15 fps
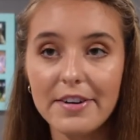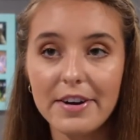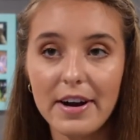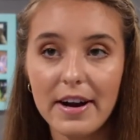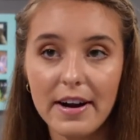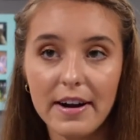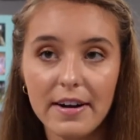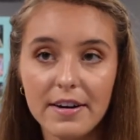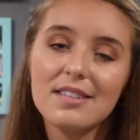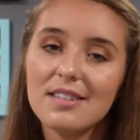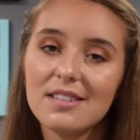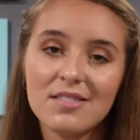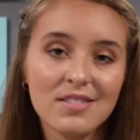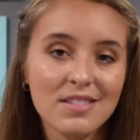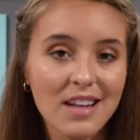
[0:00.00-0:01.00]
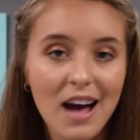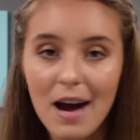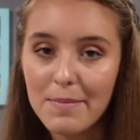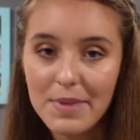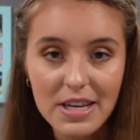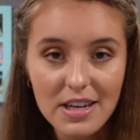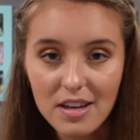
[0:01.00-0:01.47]
your hair and it'll not
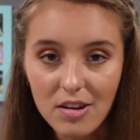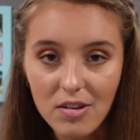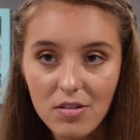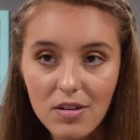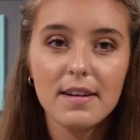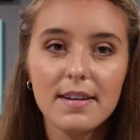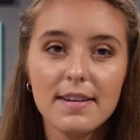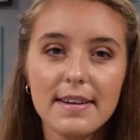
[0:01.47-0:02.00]
be cute.